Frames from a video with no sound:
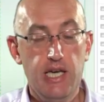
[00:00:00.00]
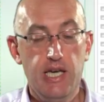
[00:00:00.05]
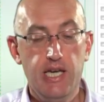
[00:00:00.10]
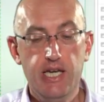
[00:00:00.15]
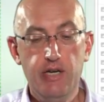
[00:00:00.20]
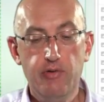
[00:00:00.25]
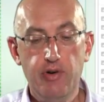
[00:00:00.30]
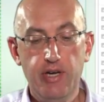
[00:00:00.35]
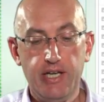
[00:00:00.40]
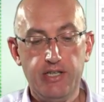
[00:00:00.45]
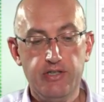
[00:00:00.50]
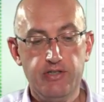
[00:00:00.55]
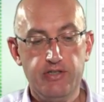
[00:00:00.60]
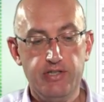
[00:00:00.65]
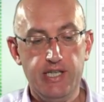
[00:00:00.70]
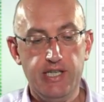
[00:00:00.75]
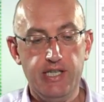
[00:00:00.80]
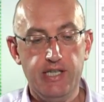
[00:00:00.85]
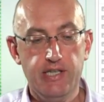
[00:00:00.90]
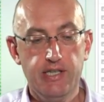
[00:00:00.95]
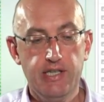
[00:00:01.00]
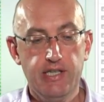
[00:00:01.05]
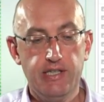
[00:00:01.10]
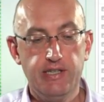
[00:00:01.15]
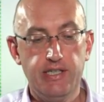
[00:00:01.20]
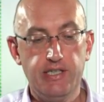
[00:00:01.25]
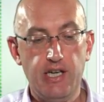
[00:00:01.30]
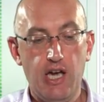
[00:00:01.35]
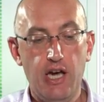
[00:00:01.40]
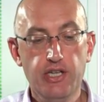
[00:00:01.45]
Here I can see
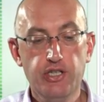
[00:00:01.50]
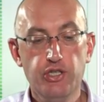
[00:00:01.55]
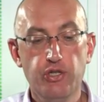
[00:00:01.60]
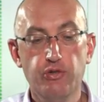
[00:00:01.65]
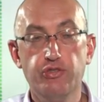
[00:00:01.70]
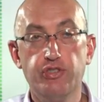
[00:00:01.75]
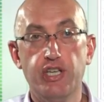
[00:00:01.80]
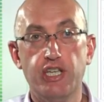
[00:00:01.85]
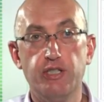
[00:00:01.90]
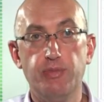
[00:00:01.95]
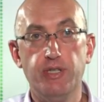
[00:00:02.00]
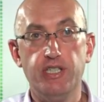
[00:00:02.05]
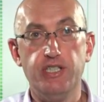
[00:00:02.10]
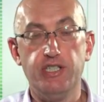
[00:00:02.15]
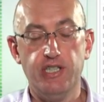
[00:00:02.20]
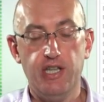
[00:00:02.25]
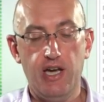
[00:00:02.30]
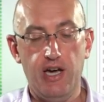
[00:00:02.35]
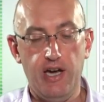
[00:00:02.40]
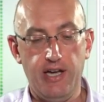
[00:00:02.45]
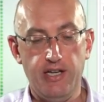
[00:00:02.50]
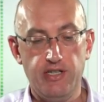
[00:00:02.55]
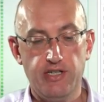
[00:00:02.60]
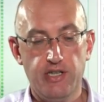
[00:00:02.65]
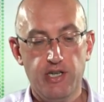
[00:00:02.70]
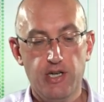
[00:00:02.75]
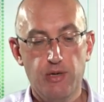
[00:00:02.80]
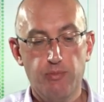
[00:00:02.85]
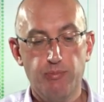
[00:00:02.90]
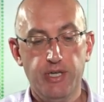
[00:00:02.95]
that iTunes has been denied
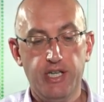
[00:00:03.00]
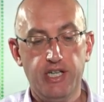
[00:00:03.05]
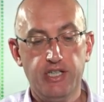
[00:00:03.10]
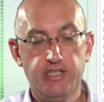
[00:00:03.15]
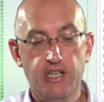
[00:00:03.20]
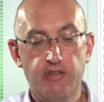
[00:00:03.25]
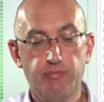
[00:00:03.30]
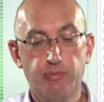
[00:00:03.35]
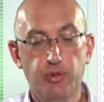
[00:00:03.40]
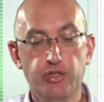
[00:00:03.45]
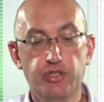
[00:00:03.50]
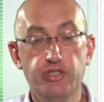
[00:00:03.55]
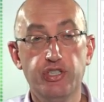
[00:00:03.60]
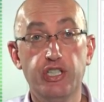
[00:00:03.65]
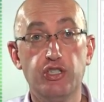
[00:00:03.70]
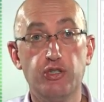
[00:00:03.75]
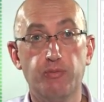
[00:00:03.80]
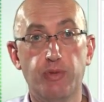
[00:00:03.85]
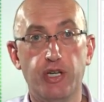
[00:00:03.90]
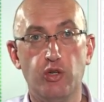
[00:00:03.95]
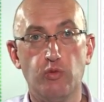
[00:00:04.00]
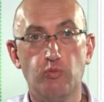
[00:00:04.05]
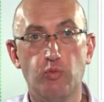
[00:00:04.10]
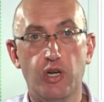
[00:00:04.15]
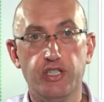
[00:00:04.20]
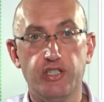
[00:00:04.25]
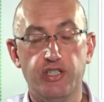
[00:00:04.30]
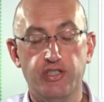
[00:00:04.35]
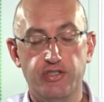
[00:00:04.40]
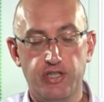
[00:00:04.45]
because I've put it into my
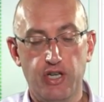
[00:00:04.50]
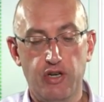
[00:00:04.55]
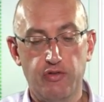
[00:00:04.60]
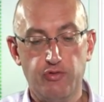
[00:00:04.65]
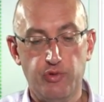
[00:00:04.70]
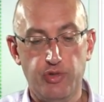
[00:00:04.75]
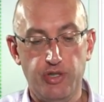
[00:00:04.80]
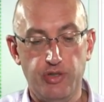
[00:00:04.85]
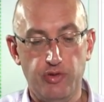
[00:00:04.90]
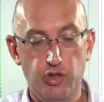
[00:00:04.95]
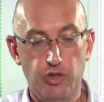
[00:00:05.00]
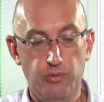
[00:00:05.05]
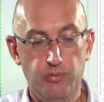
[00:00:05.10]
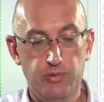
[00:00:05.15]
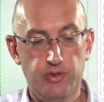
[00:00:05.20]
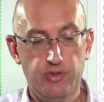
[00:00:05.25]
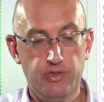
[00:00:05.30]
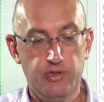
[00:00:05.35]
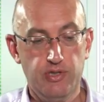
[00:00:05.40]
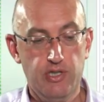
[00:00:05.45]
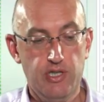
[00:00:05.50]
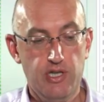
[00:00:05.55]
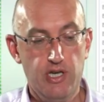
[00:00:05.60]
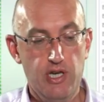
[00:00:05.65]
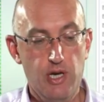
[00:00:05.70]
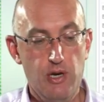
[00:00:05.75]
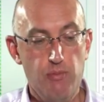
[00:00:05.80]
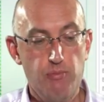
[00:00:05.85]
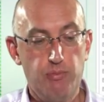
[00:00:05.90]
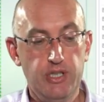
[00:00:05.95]
unwanted software group.
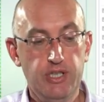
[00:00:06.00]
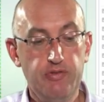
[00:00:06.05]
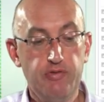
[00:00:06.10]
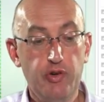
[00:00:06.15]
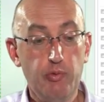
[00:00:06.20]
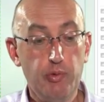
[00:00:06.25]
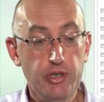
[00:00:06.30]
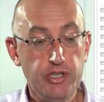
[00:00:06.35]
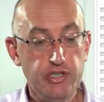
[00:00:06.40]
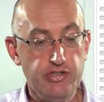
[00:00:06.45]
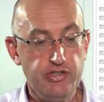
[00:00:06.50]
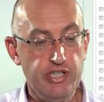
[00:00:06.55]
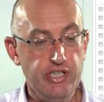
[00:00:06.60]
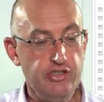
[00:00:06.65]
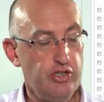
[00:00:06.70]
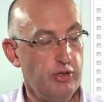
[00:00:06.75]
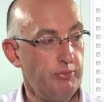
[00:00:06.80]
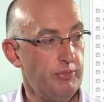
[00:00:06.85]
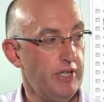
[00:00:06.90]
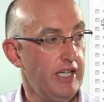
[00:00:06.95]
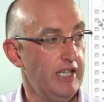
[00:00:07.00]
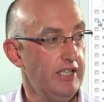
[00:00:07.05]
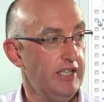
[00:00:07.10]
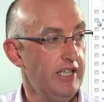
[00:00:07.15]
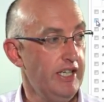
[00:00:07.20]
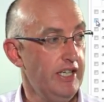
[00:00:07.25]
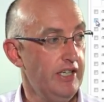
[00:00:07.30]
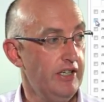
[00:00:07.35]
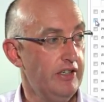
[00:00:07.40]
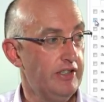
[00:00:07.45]
But if I were to see something in
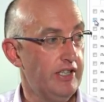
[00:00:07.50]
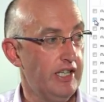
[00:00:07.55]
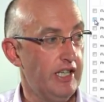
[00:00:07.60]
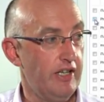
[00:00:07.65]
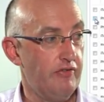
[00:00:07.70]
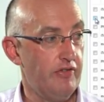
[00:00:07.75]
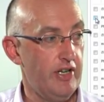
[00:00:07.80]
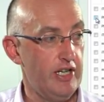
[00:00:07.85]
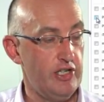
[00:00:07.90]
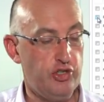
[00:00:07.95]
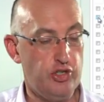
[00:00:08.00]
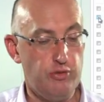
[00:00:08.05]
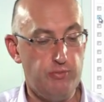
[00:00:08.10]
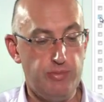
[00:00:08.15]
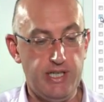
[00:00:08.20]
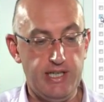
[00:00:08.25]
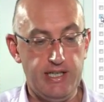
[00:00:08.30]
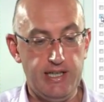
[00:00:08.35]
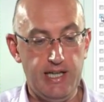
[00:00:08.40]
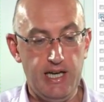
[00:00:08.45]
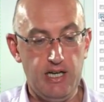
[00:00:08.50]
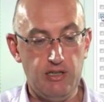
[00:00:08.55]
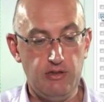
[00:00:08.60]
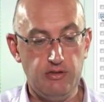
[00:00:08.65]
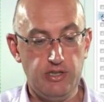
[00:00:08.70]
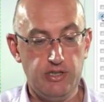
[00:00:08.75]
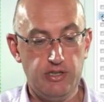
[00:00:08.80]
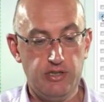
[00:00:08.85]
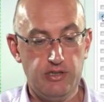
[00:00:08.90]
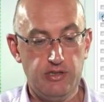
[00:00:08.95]
here that I felt should be
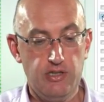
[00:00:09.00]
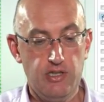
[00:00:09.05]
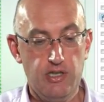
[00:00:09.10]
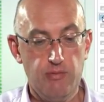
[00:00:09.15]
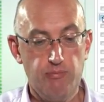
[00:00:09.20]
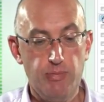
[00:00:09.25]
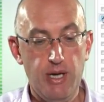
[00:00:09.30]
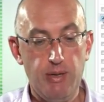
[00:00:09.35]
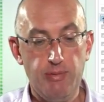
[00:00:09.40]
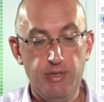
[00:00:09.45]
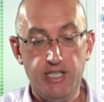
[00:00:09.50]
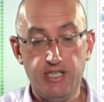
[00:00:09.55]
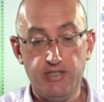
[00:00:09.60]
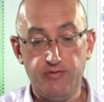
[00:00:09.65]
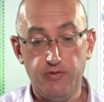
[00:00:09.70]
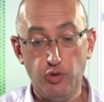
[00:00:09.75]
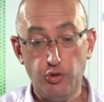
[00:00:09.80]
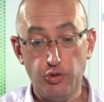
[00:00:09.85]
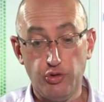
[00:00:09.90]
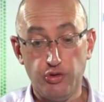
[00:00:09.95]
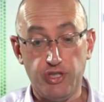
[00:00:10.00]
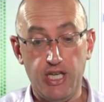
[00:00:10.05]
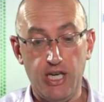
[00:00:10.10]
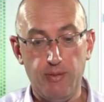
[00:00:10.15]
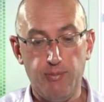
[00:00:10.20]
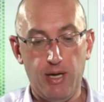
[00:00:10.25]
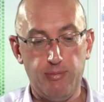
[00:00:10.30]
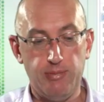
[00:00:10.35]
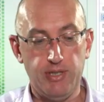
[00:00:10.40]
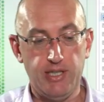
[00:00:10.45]
allowed, maybe this
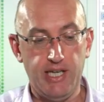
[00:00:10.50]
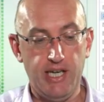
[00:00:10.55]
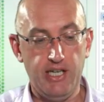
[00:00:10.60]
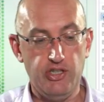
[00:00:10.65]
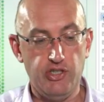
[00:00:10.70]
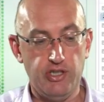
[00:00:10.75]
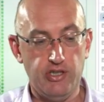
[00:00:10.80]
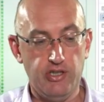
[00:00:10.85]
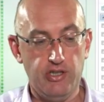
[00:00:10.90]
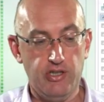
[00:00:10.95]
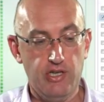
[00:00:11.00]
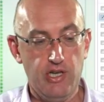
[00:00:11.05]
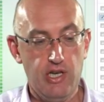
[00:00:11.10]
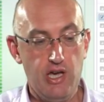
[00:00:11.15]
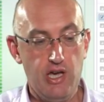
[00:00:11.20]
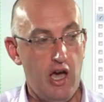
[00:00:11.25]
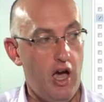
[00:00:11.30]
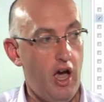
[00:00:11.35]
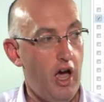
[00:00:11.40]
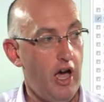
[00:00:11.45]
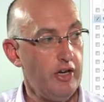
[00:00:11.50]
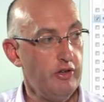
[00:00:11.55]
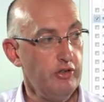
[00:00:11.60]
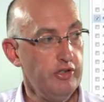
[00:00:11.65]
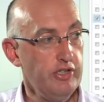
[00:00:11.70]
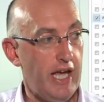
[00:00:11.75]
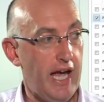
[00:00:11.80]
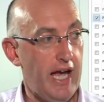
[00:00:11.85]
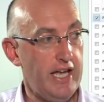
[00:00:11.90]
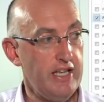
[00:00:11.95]
Photoscape application, I
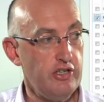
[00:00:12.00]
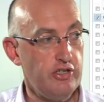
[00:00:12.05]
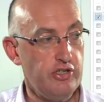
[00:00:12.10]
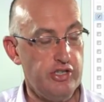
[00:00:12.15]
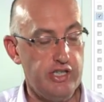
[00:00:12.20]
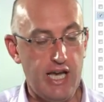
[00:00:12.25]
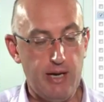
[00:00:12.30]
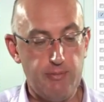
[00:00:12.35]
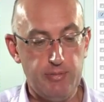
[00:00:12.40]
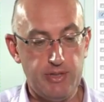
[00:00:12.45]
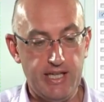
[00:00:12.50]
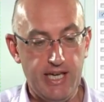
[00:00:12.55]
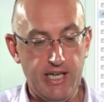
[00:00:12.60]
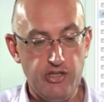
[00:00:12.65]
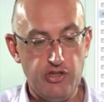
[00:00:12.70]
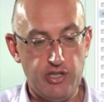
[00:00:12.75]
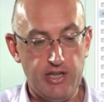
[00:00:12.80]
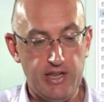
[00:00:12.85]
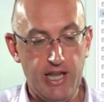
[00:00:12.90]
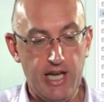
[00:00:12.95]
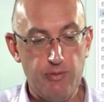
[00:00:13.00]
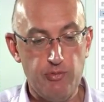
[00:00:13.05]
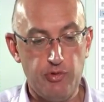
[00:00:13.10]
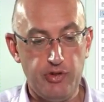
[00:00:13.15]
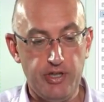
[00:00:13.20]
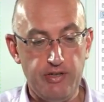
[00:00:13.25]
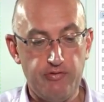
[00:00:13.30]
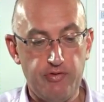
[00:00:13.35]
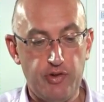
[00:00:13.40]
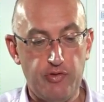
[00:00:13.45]
could add it to the application
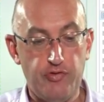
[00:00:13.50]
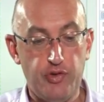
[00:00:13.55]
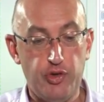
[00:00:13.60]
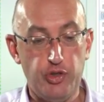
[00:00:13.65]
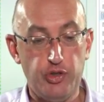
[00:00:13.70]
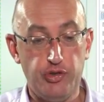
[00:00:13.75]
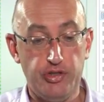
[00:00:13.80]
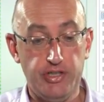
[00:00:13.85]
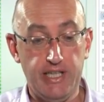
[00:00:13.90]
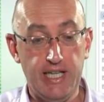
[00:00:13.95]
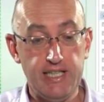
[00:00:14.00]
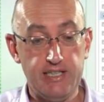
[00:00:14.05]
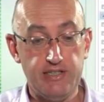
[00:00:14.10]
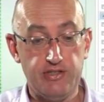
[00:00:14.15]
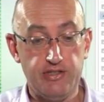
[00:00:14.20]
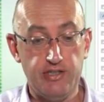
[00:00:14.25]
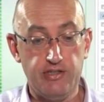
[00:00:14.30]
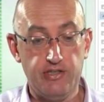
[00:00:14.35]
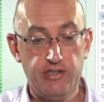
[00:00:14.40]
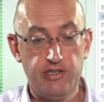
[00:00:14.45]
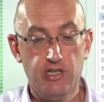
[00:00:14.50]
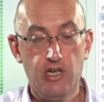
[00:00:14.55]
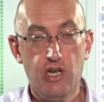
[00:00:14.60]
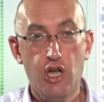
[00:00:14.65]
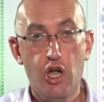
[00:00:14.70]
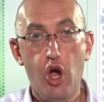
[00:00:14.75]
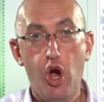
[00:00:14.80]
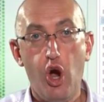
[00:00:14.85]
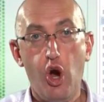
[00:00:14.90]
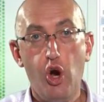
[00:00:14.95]
library for further analysis,
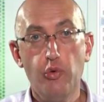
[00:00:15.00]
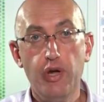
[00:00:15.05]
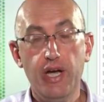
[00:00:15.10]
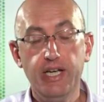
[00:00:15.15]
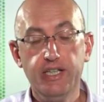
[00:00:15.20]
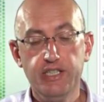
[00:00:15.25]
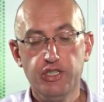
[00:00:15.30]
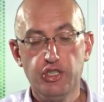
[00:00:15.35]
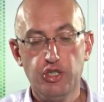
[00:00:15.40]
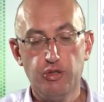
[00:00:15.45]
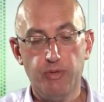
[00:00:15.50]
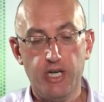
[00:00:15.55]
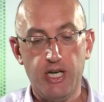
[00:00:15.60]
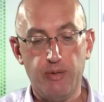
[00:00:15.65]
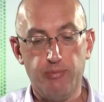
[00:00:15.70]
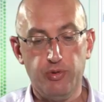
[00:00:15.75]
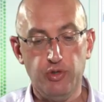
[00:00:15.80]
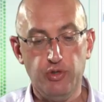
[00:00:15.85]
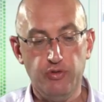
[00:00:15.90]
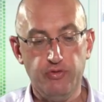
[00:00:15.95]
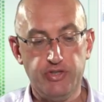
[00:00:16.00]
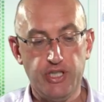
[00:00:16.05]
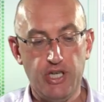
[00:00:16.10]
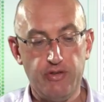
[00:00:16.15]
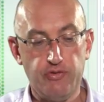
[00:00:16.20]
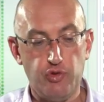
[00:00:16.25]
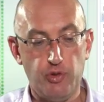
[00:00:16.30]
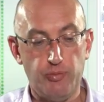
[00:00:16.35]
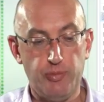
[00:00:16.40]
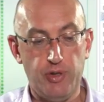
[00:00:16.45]
or add it to my approved
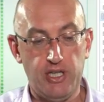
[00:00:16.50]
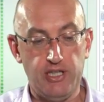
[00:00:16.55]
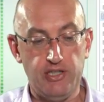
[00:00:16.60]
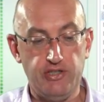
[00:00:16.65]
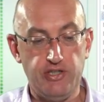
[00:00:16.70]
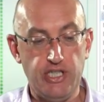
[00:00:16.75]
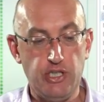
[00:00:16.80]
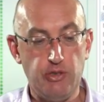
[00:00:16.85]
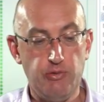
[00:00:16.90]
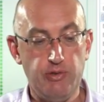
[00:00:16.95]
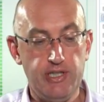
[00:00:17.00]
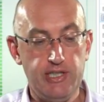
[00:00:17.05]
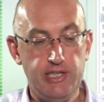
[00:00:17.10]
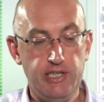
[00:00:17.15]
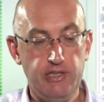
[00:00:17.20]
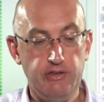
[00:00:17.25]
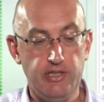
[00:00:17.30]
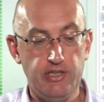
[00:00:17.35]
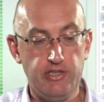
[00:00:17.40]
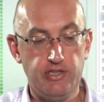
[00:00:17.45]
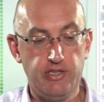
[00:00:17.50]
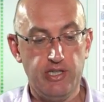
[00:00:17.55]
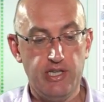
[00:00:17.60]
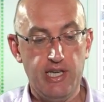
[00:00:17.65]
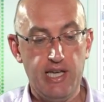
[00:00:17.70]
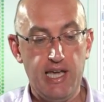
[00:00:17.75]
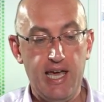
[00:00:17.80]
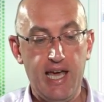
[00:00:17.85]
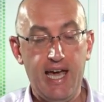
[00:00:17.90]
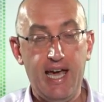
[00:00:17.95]
software policy to include it.
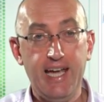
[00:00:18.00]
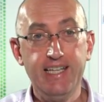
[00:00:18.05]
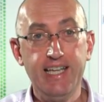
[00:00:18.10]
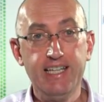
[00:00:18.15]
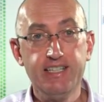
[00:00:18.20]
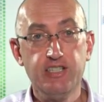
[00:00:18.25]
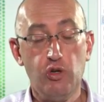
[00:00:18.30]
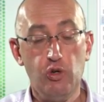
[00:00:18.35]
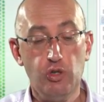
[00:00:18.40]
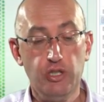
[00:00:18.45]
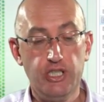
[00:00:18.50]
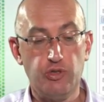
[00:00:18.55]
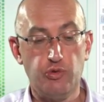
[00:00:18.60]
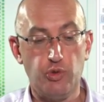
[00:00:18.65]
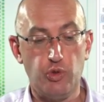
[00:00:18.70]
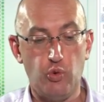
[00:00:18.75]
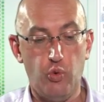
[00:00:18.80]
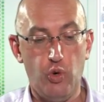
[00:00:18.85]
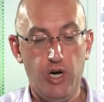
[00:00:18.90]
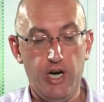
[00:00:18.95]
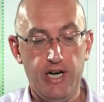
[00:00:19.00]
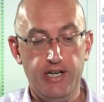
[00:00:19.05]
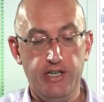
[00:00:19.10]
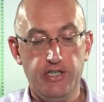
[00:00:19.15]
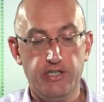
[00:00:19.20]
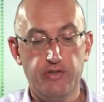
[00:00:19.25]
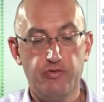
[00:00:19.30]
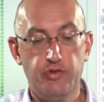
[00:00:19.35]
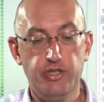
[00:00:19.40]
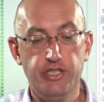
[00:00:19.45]
And that's all that's
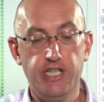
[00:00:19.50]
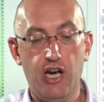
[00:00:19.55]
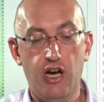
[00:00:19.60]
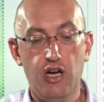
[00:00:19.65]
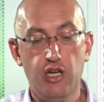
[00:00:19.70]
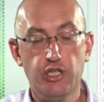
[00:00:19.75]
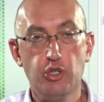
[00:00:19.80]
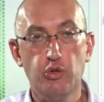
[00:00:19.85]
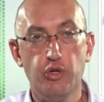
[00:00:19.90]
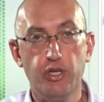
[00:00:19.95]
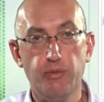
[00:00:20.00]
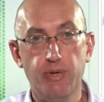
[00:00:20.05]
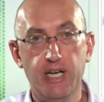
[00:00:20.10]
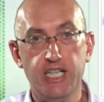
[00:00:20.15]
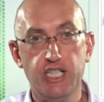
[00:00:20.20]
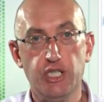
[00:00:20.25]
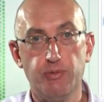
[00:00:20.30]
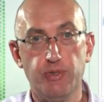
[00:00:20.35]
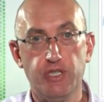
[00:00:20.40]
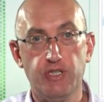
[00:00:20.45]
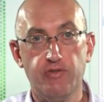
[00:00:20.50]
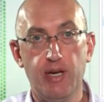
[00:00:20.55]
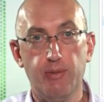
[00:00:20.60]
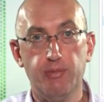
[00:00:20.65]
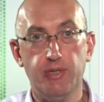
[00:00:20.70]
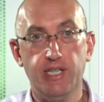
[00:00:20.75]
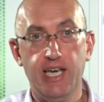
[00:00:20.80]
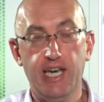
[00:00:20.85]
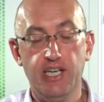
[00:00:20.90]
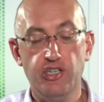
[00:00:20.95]
required for the ongoing management of
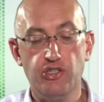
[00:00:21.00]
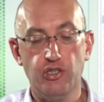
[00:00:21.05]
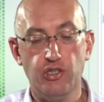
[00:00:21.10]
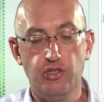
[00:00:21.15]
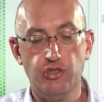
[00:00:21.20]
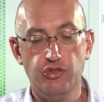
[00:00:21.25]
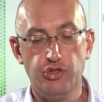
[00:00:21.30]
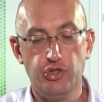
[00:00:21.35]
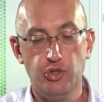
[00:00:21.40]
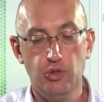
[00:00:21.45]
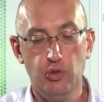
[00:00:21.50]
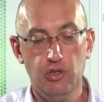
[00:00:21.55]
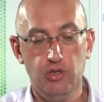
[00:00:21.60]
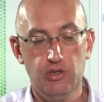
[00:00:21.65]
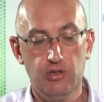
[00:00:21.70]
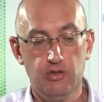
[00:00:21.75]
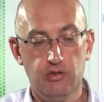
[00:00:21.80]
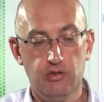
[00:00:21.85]
application control.